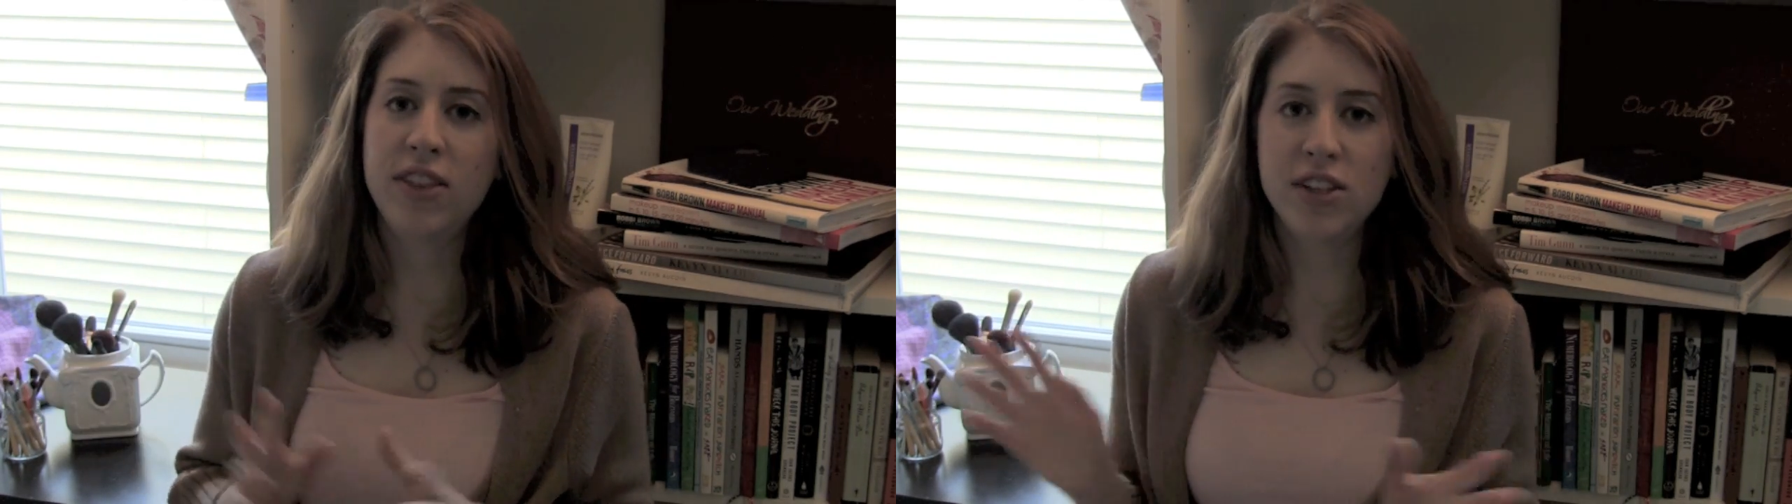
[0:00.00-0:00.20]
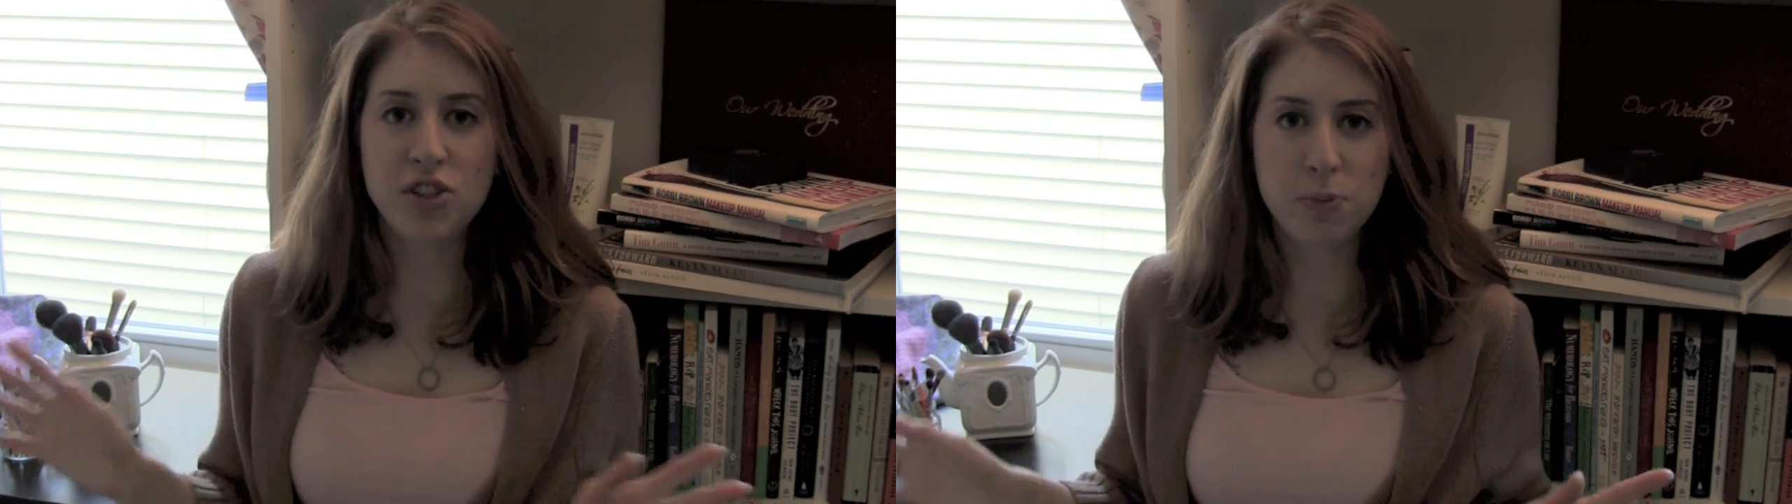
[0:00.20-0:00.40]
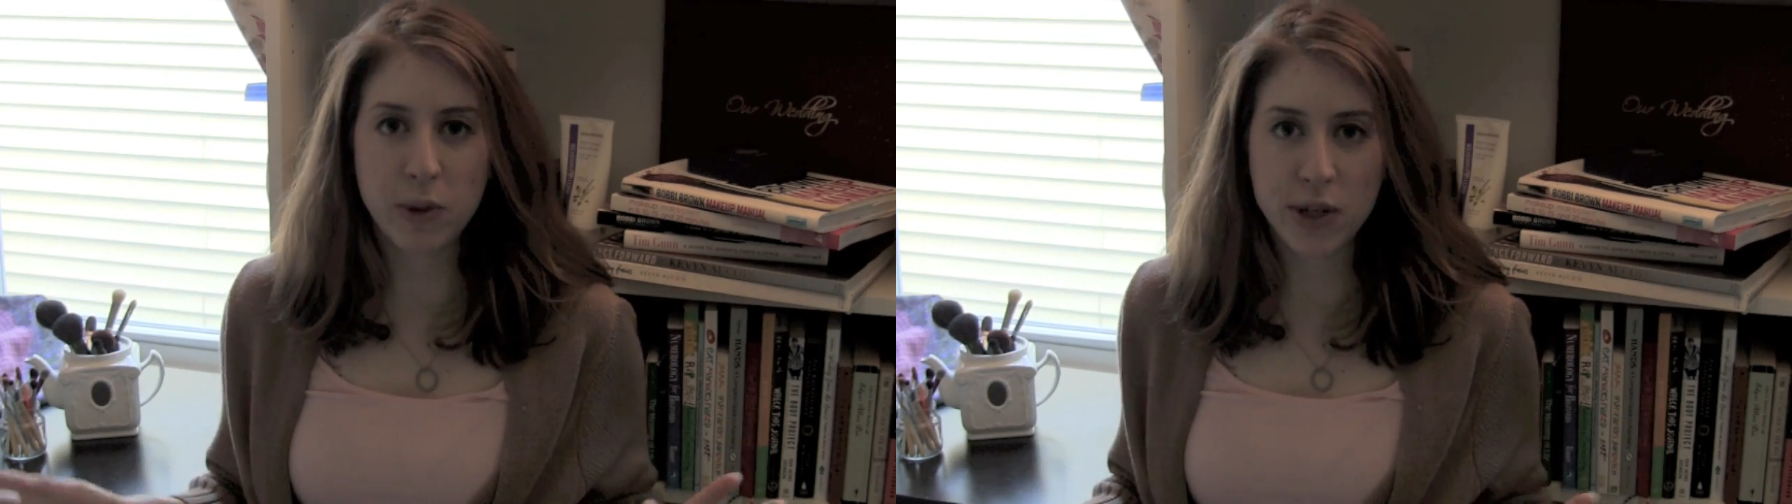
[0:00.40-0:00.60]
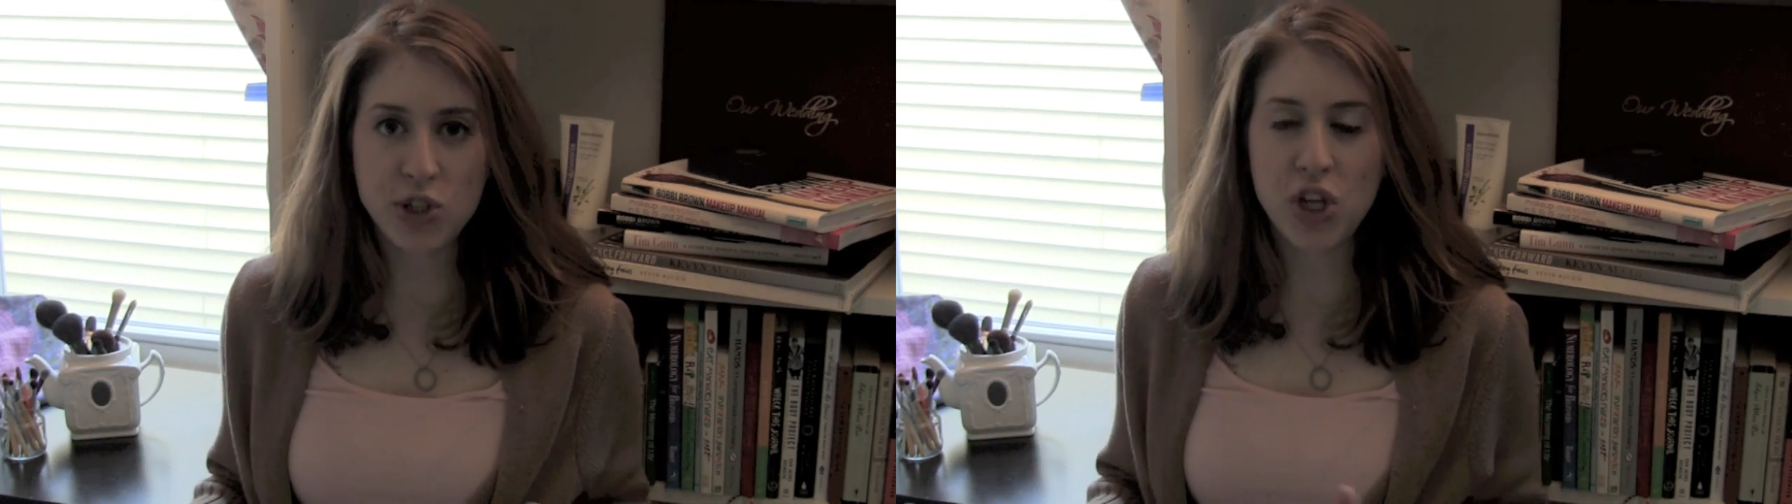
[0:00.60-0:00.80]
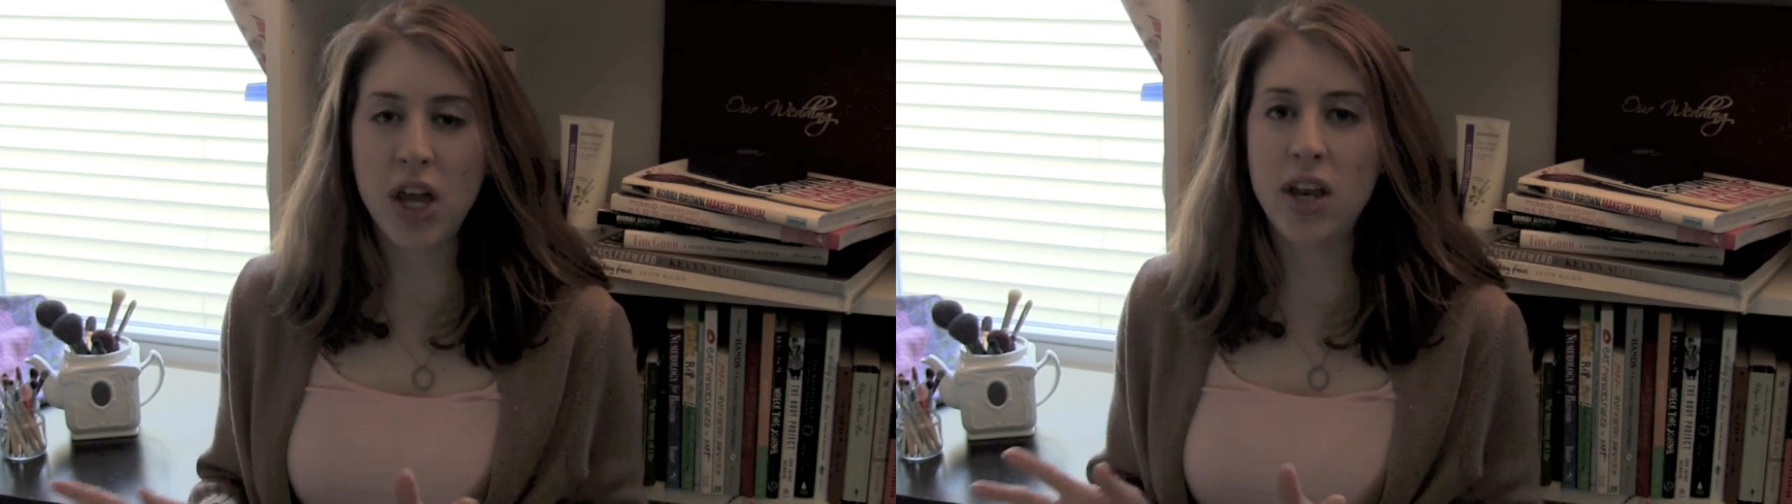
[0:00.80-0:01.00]
The
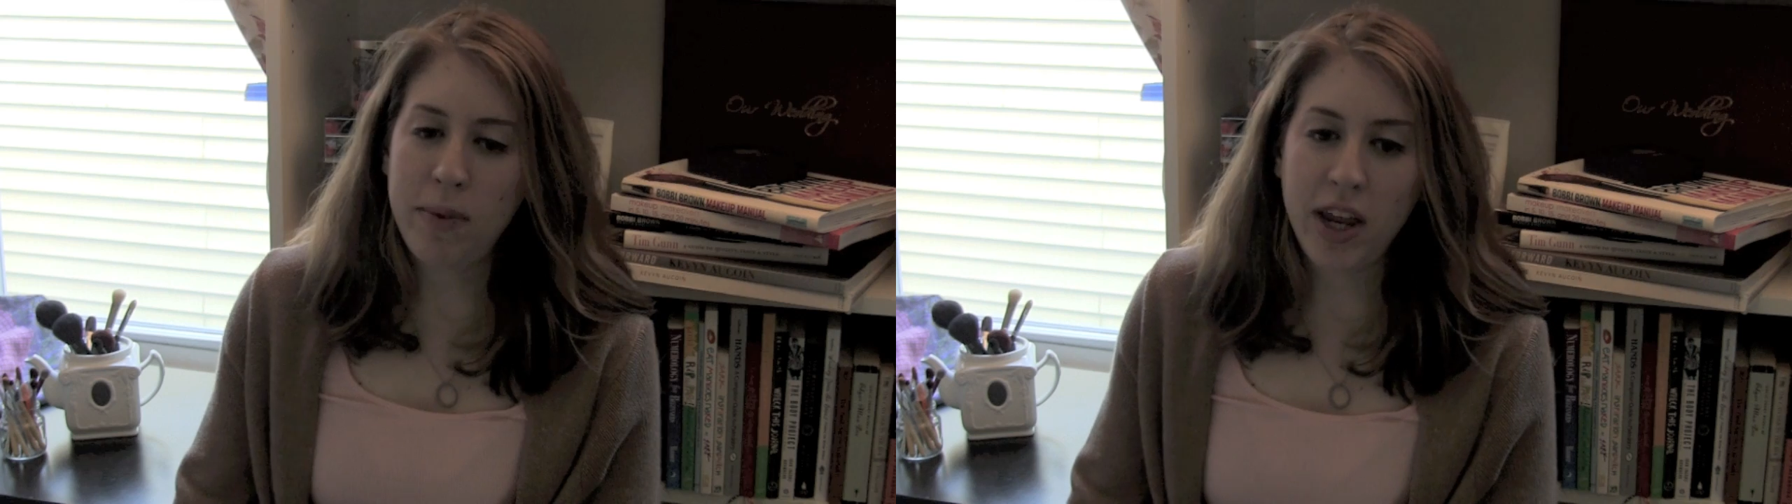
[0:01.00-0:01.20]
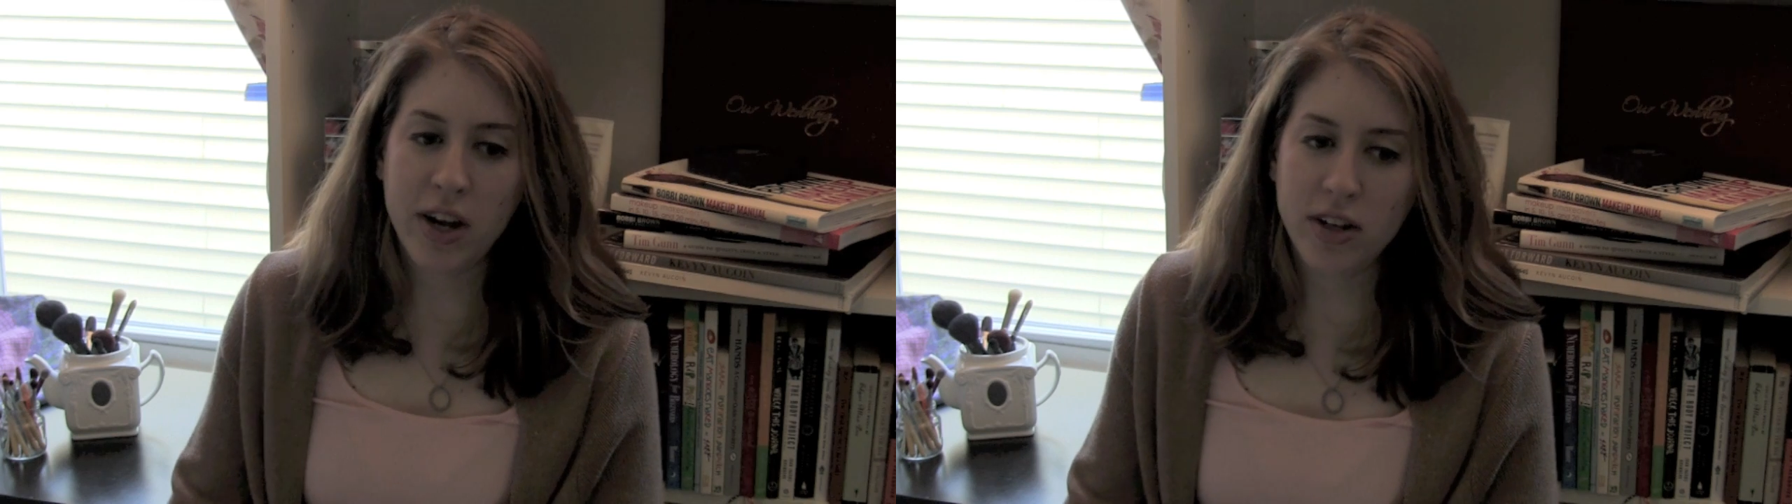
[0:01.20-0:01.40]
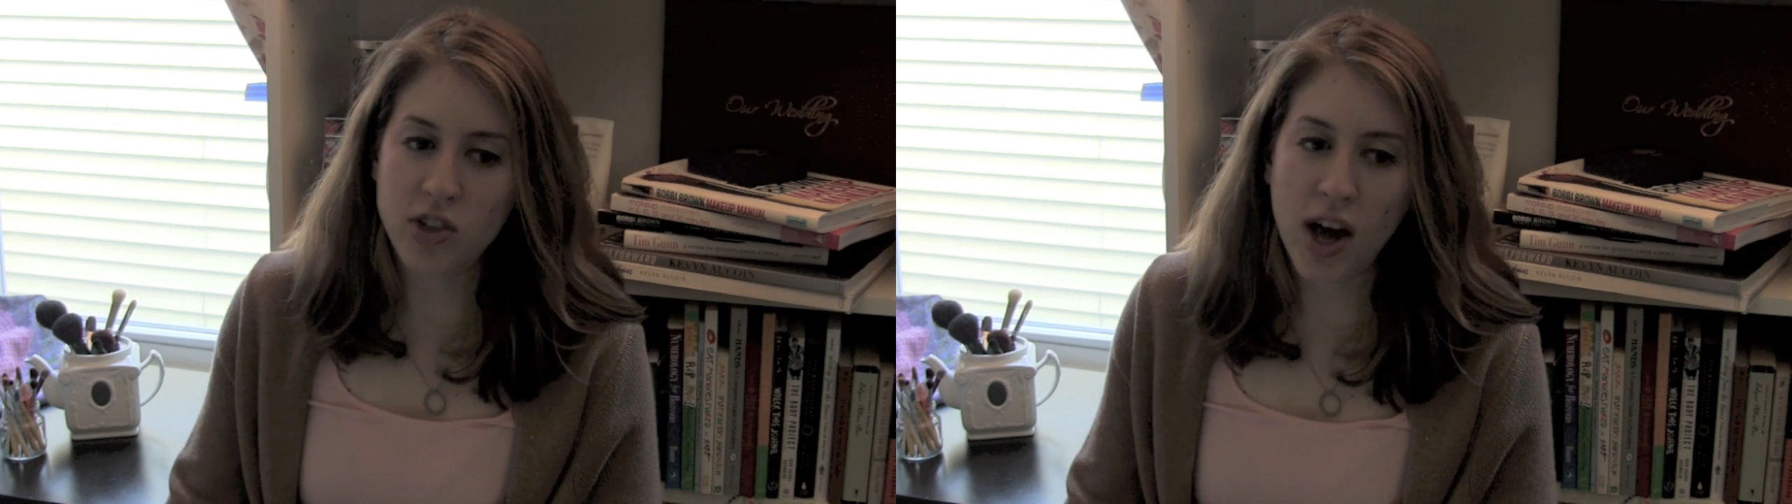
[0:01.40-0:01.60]
inspiration. I'm not here to